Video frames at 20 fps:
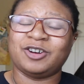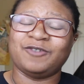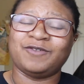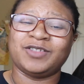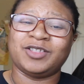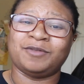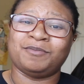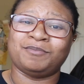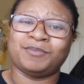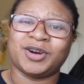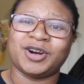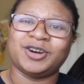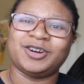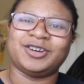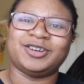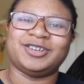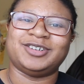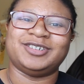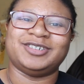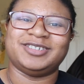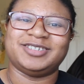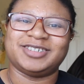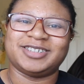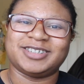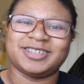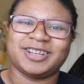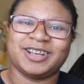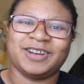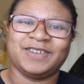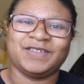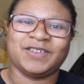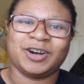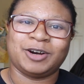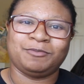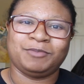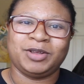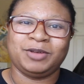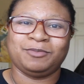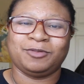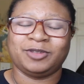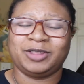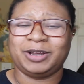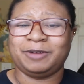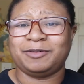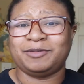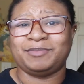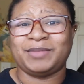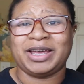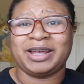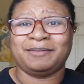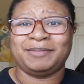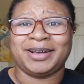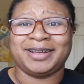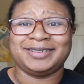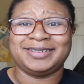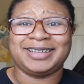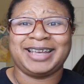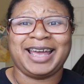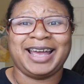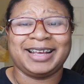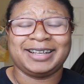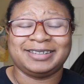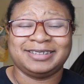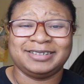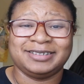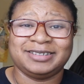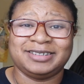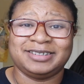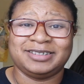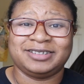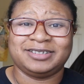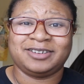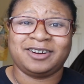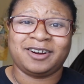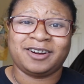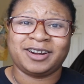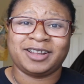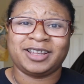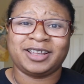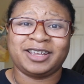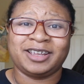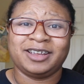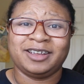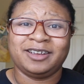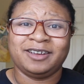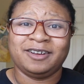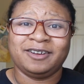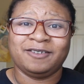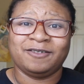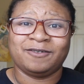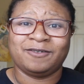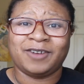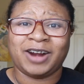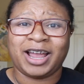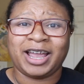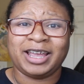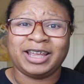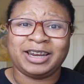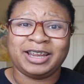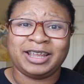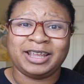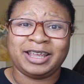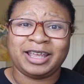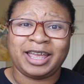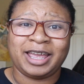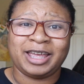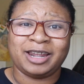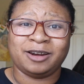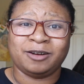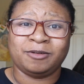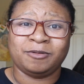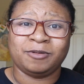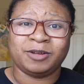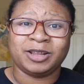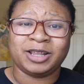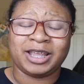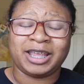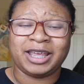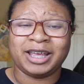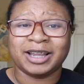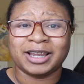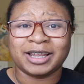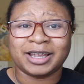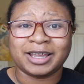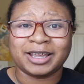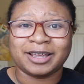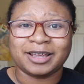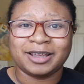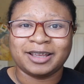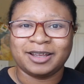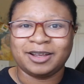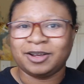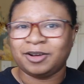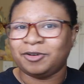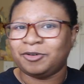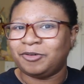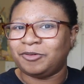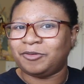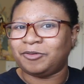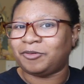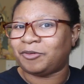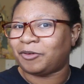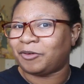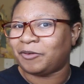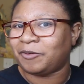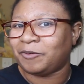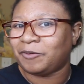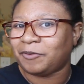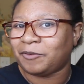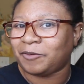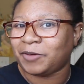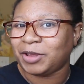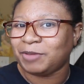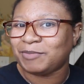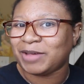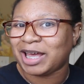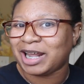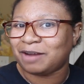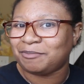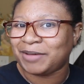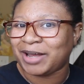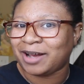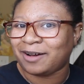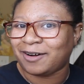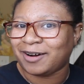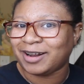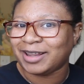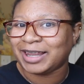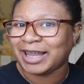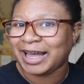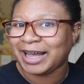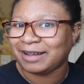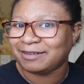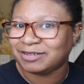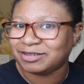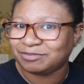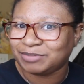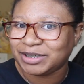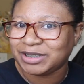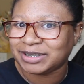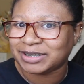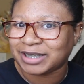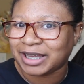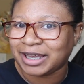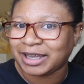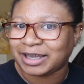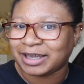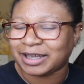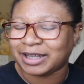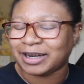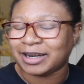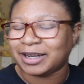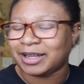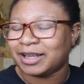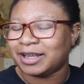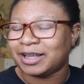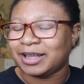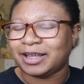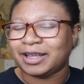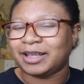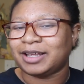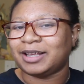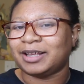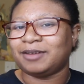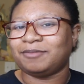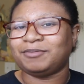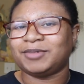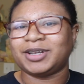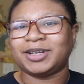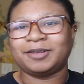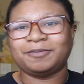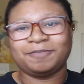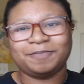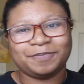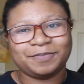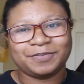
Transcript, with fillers: over the murders of our people. They were mad about taxes and started rioting and killing. We mad about our lives being taken. But